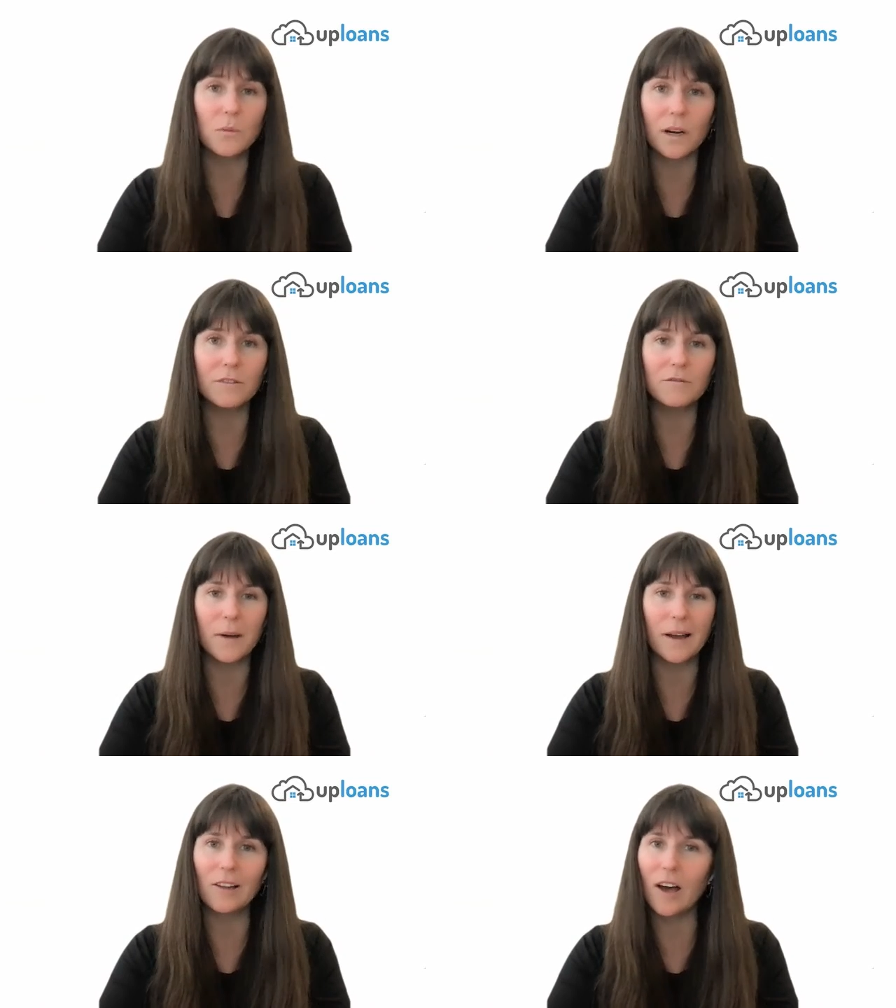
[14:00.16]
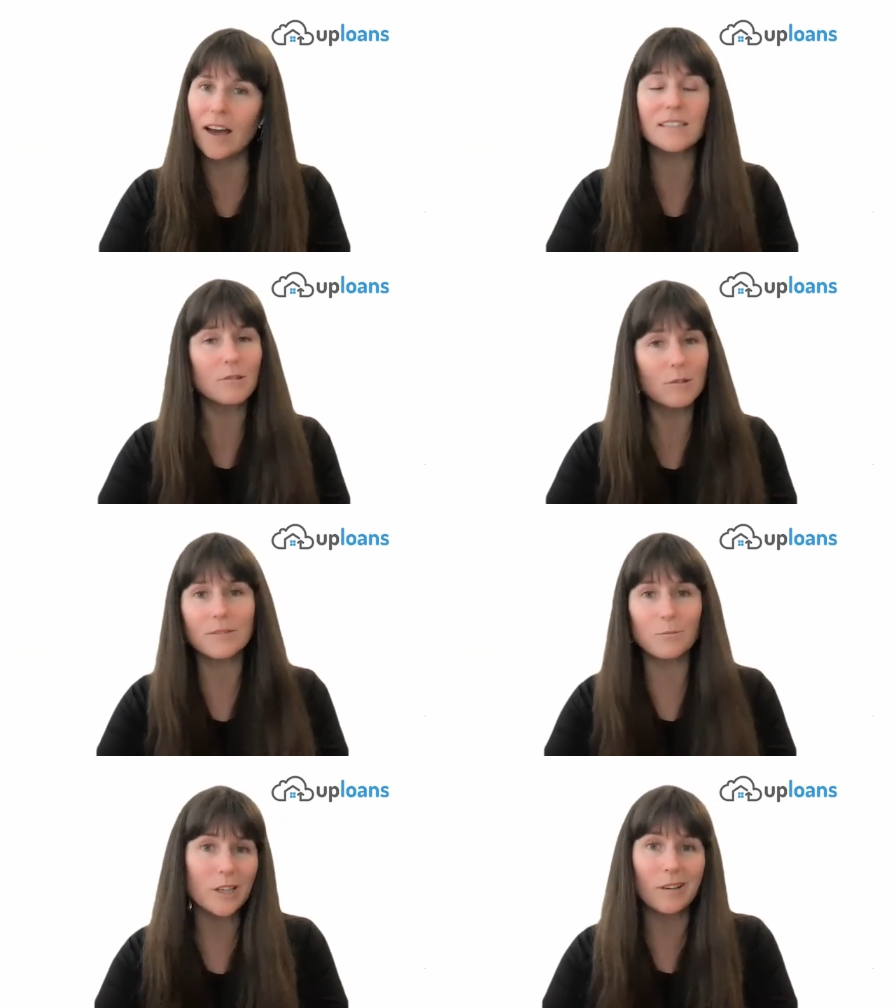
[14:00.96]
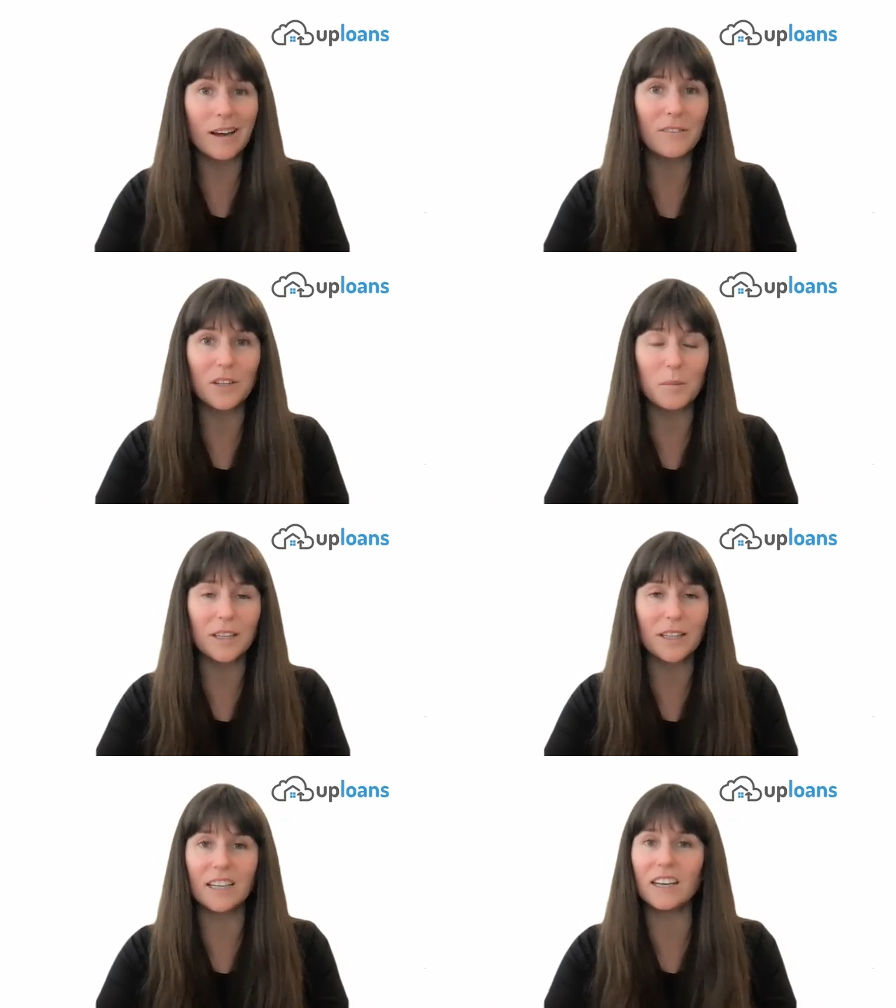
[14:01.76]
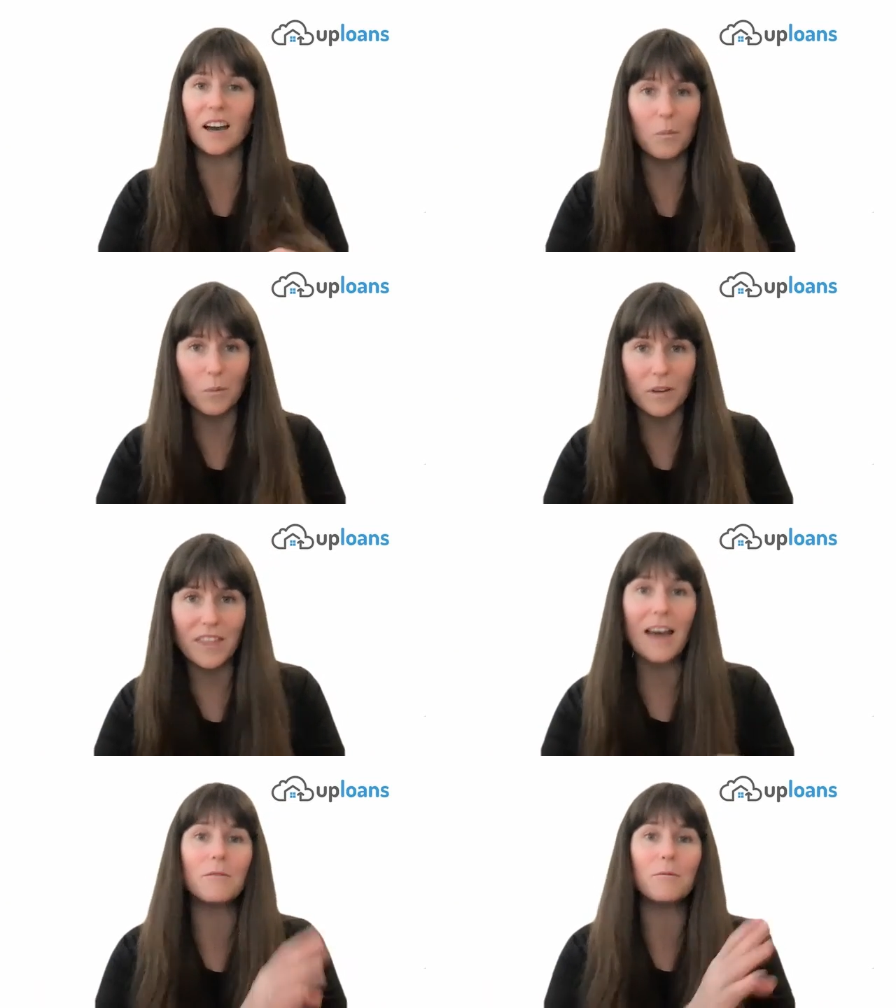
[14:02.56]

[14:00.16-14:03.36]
to one of my clients, look, we don't have an ability to help with that.